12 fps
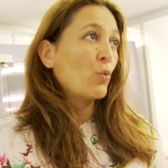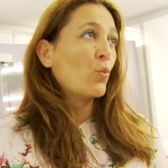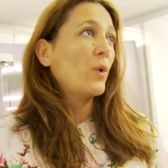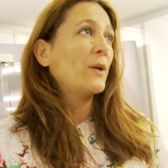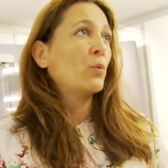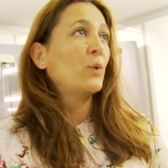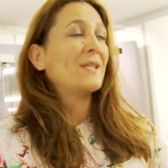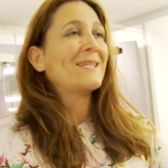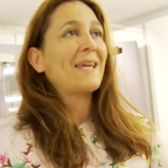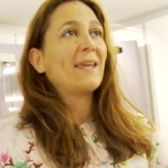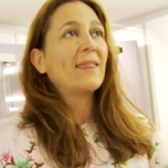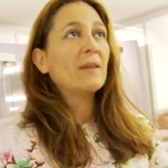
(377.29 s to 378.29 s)
When we
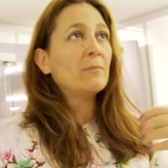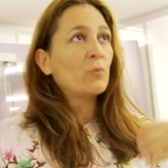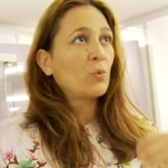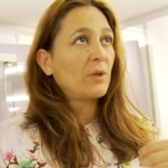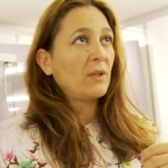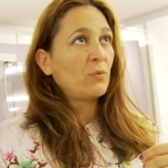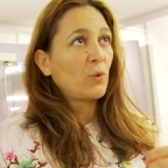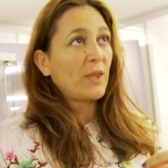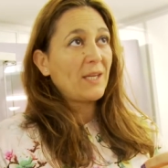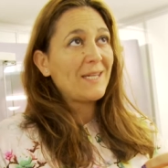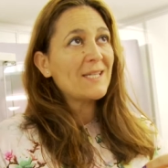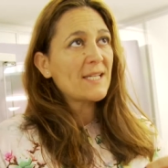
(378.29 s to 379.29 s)
take them, and with
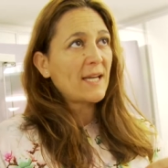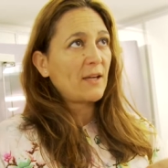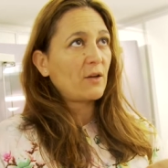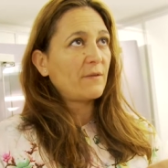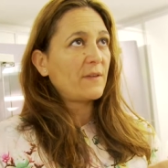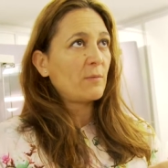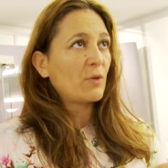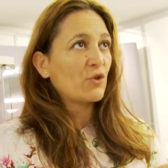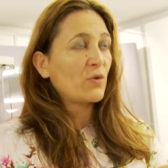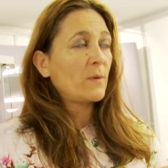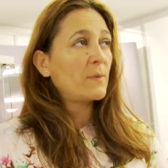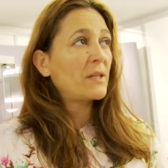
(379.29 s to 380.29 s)
the intake of the
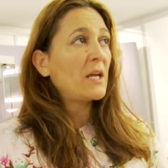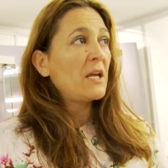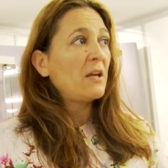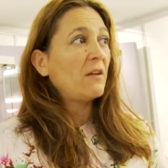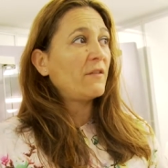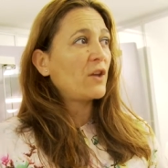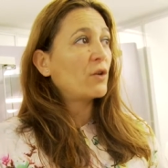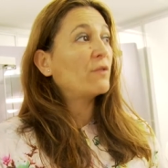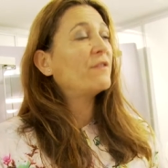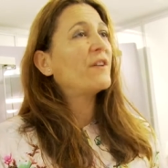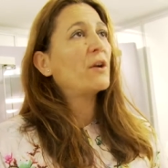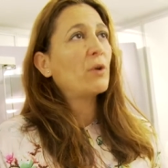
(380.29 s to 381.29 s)
mushrooms, if they're
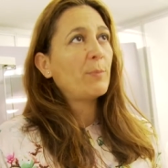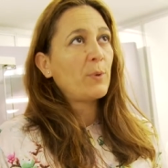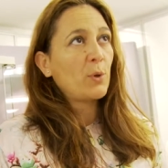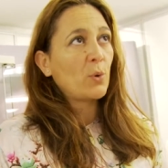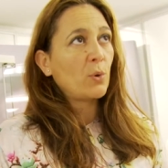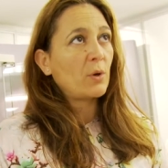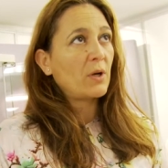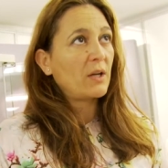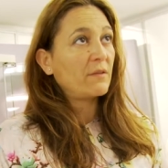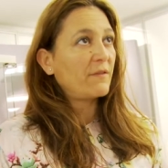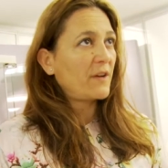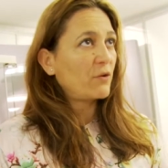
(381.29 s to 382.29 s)
very pure
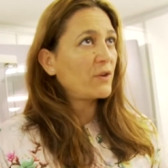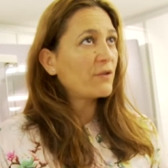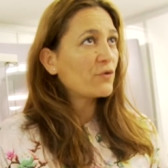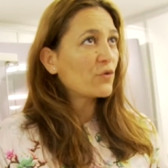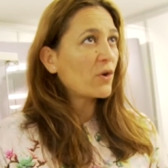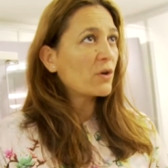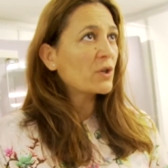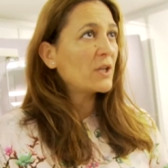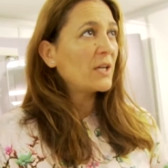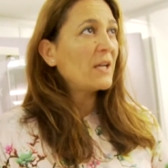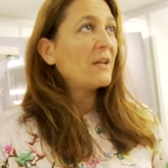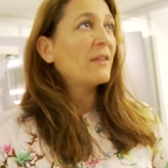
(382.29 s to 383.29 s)
and very strong,
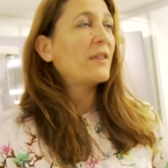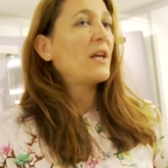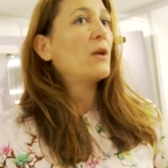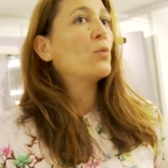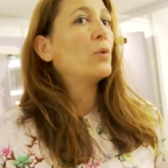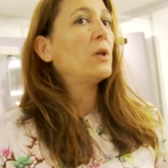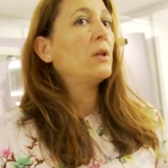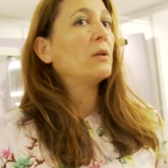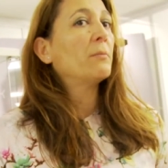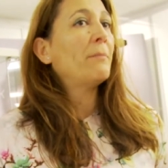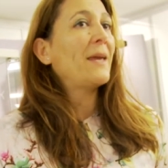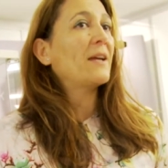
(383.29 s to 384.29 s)
they
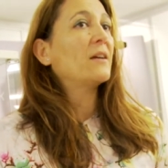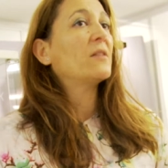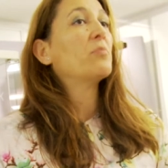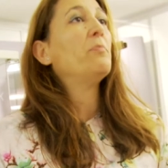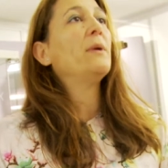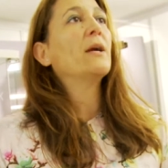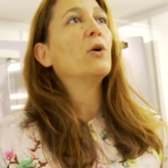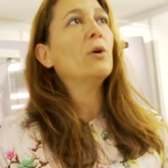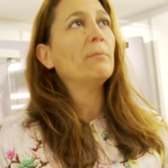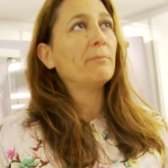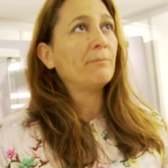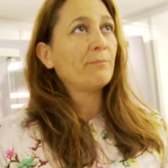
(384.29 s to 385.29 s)
will make us
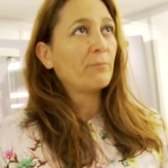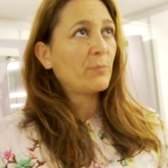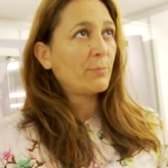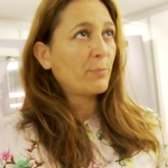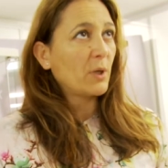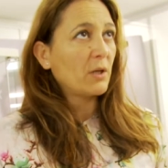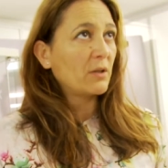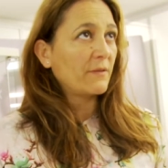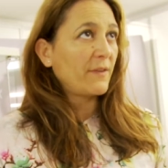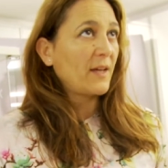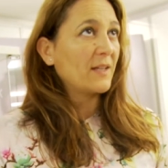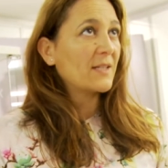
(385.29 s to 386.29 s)
become part
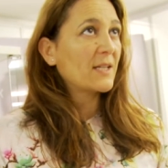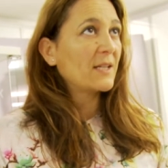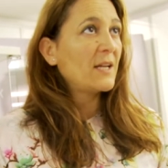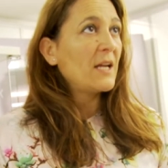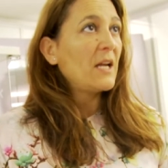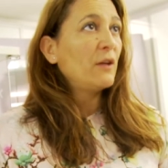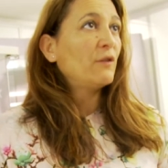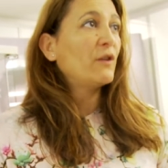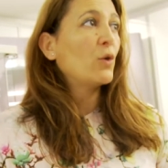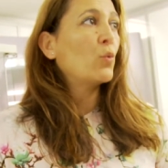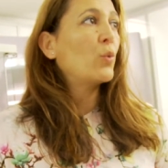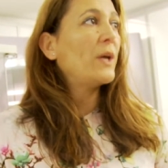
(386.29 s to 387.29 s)
of that.
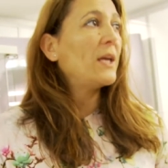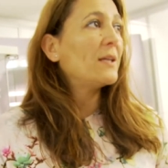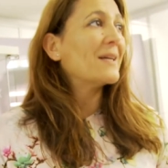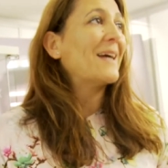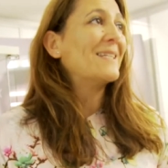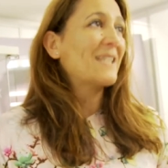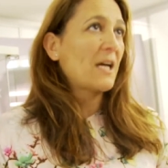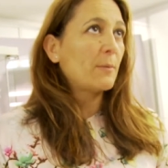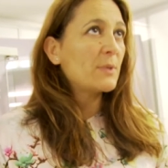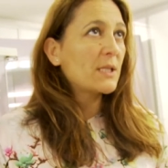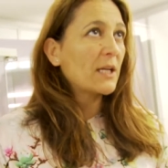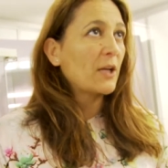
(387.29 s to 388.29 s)
So we
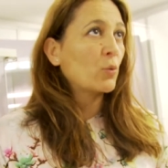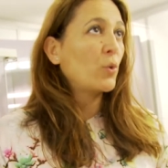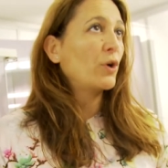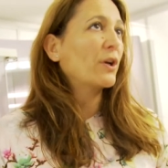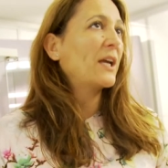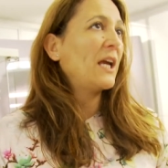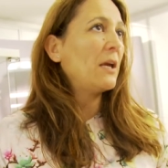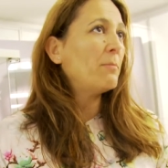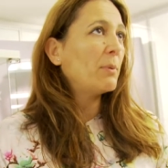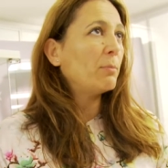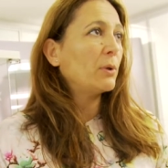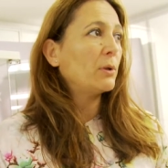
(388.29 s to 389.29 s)
adapt, and we are
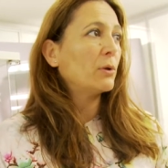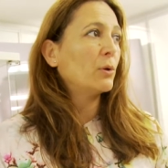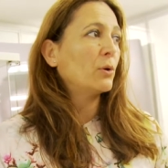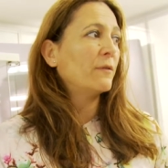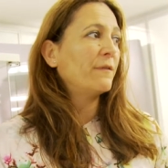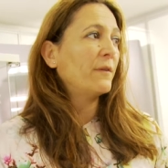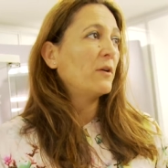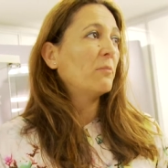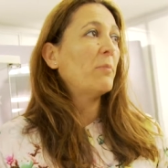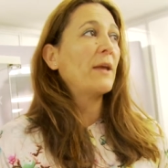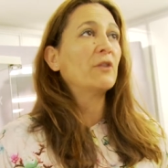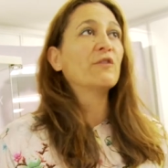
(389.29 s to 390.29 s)
capable
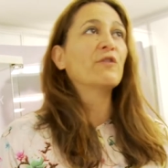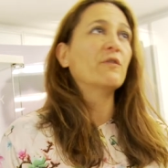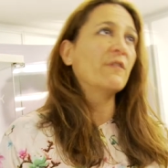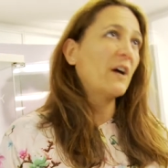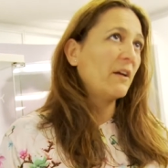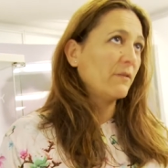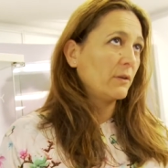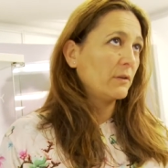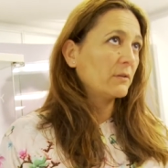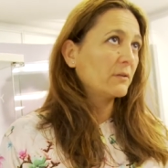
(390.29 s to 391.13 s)
of better survival,